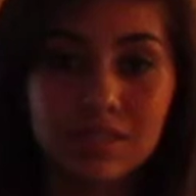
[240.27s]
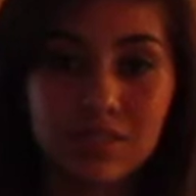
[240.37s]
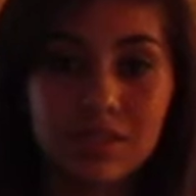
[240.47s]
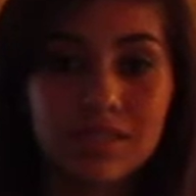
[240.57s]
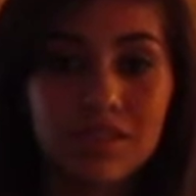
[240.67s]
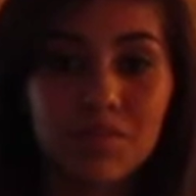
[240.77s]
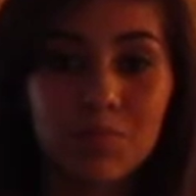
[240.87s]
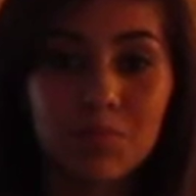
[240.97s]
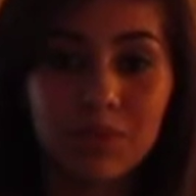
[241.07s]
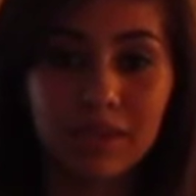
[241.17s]

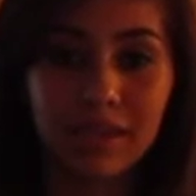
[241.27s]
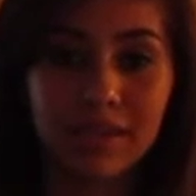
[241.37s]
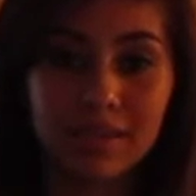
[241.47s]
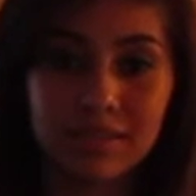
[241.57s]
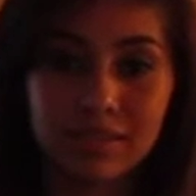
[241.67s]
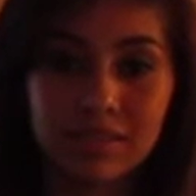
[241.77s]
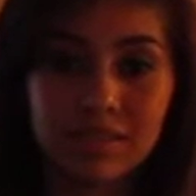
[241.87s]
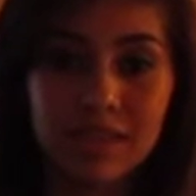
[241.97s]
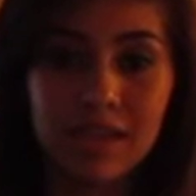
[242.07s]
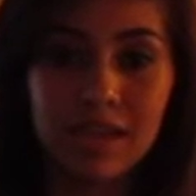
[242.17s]
37.8 years,
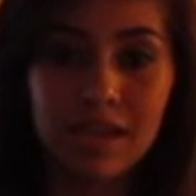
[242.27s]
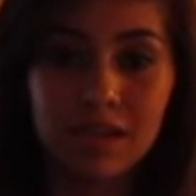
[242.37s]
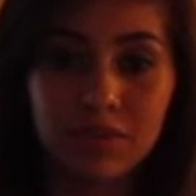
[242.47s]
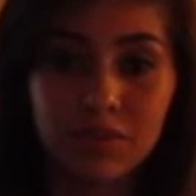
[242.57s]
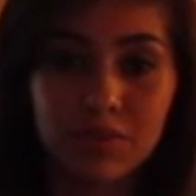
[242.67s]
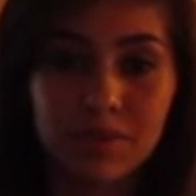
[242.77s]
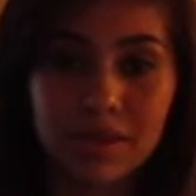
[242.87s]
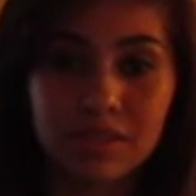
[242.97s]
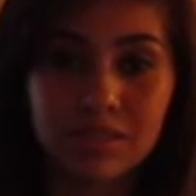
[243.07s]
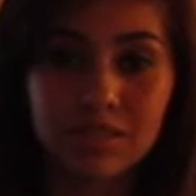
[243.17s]
and for
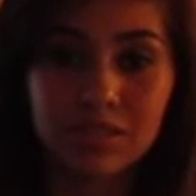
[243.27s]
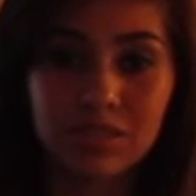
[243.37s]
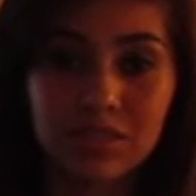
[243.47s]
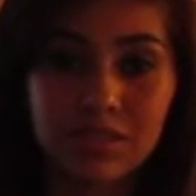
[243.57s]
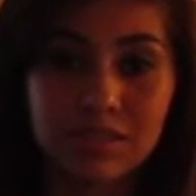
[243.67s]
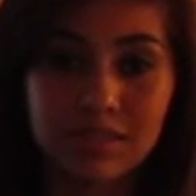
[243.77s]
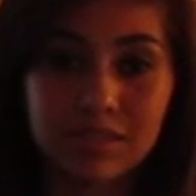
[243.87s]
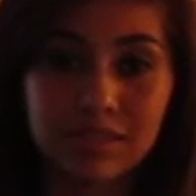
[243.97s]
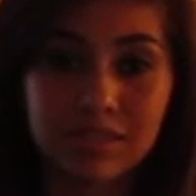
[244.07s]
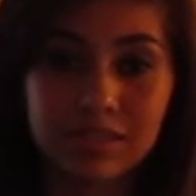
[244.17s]
males it's 36
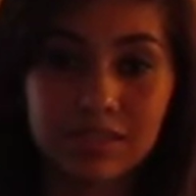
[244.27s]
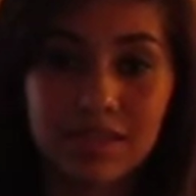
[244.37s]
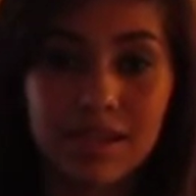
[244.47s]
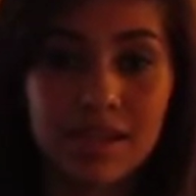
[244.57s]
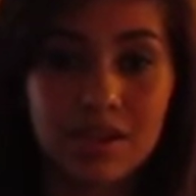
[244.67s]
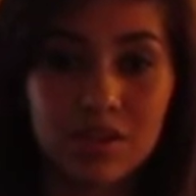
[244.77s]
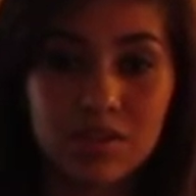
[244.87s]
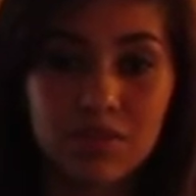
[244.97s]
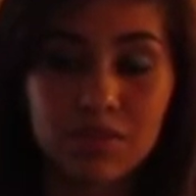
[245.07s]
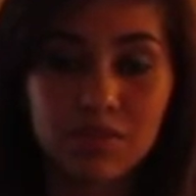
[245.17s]
years, and
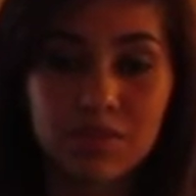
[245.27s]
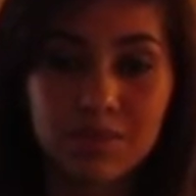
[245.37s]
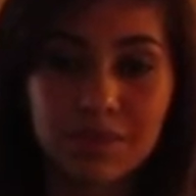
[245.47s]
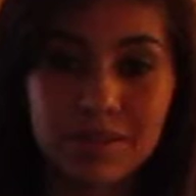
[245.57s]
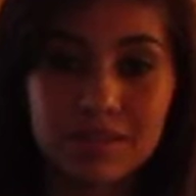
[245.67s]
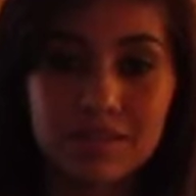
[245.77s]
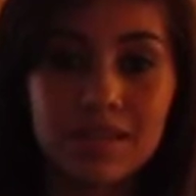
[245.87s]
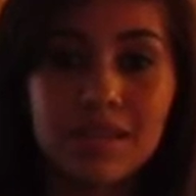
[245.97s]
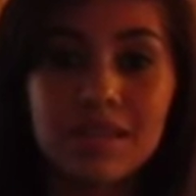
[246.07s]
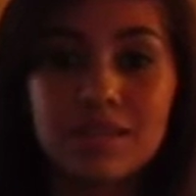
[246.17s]
also for females
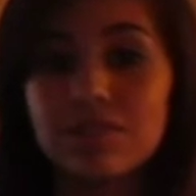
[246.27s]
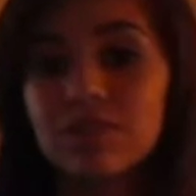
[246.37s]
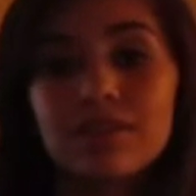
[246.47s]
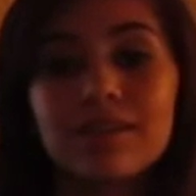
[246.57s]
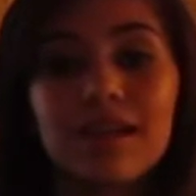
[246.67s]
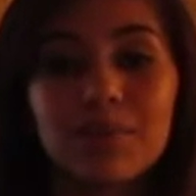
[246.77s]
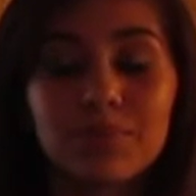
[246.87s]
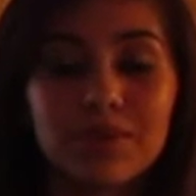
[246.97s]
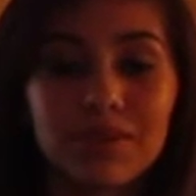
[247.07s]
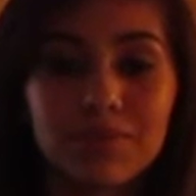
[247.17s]
it's
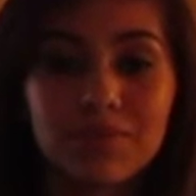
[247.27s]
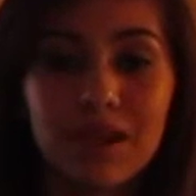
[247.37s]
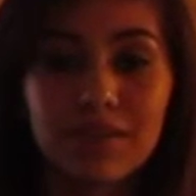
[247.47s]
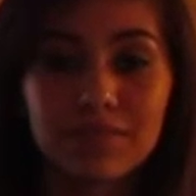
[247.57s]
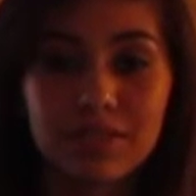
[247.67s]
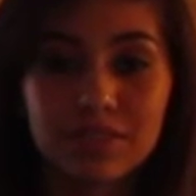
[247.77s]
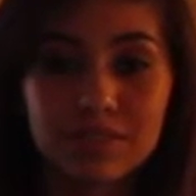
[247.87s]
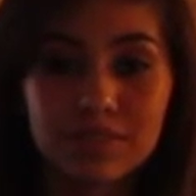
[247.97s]
39.5 years.